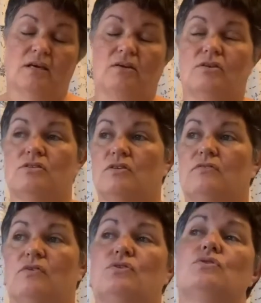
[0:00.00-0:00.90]
gone so
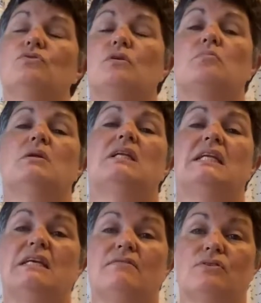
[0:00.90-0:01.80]
fast. Who can
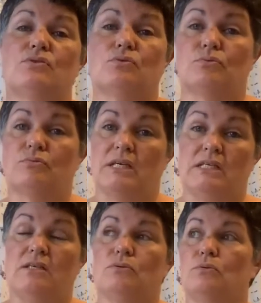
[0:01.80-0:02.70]
believe it's
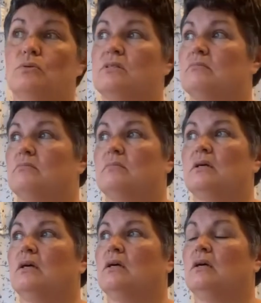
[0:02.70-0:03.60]
already autumn?
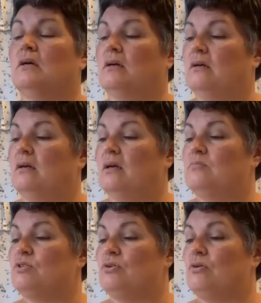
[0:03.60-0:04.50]

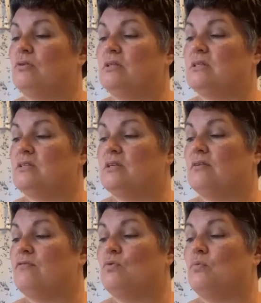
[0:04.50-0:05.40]
I'm shocked. There's just
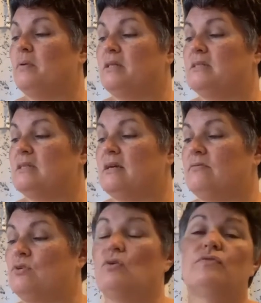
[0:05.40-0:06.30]
like 4 months
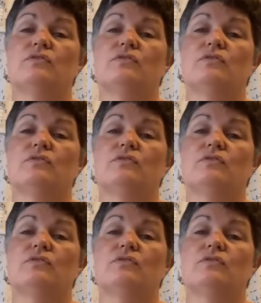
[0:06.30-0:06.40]
left. Oh, for